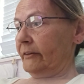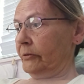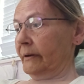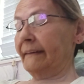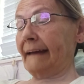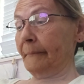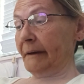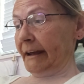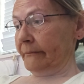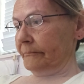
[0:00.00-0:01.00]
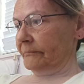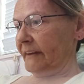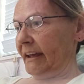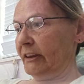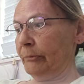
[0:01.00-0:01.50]
it.
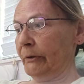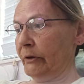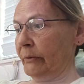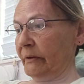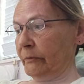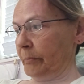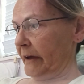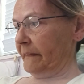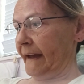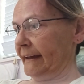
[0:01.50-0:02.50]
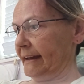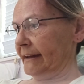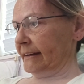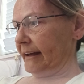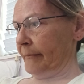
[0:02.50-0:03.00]
Its beauty was
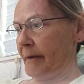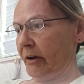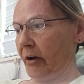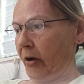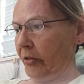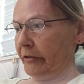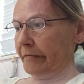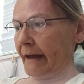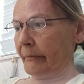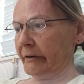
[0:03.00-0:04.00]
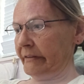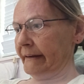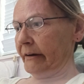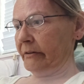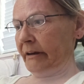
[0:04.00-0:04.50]
breathtaking. Among all the flowers
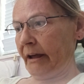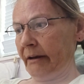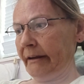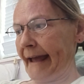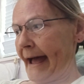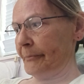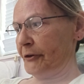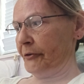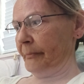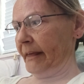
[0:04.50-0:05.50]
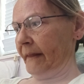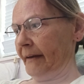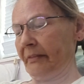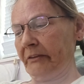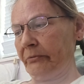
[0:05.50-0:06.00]
there, none captured me
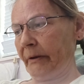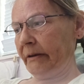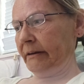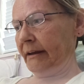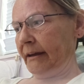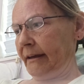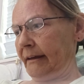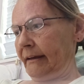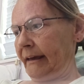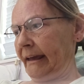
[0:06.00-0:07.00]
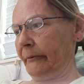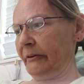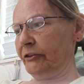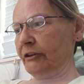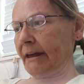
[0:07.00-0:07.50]
like this one. It
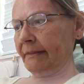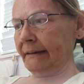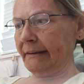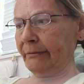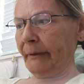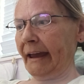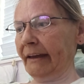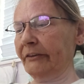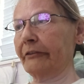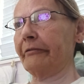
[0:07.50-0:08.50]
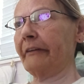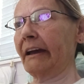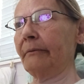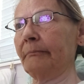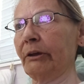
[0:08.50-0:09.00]
was gently swaying to
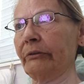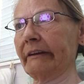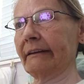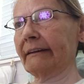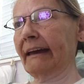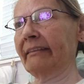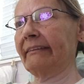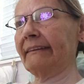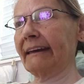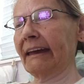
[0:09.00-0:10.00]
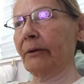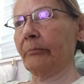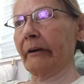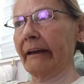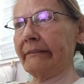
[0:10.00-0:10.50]
faint music and singing
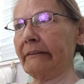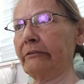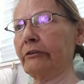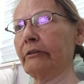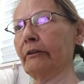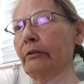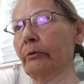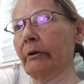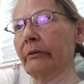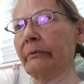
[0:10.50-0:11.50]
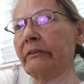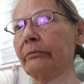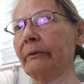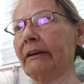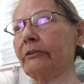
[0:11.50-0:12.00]
praises to the Lord with
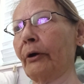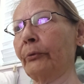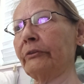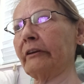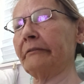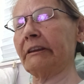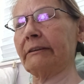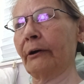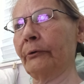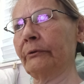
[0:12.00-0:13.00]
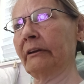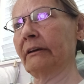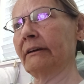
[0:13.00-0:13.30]
sweet tones of its own.